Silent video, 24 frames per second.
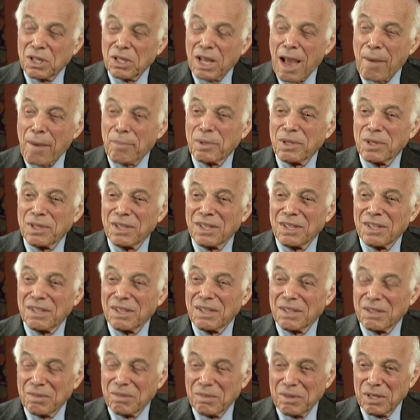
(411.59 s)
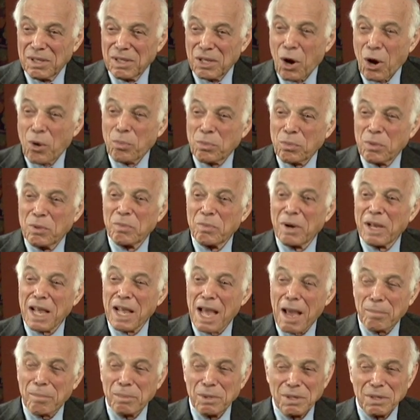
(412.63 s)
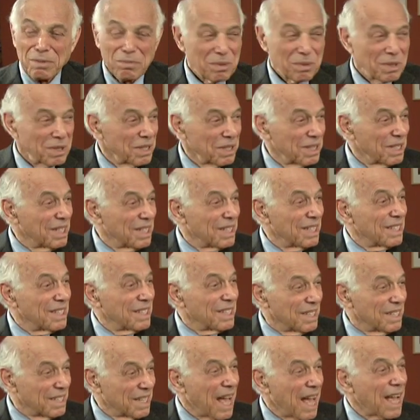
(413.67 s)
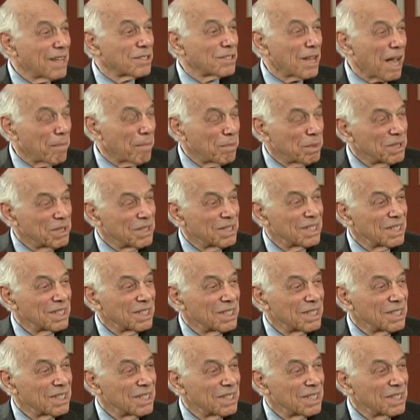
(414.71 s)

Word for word: It happened. To, we had hoped it might happen, but it has happened.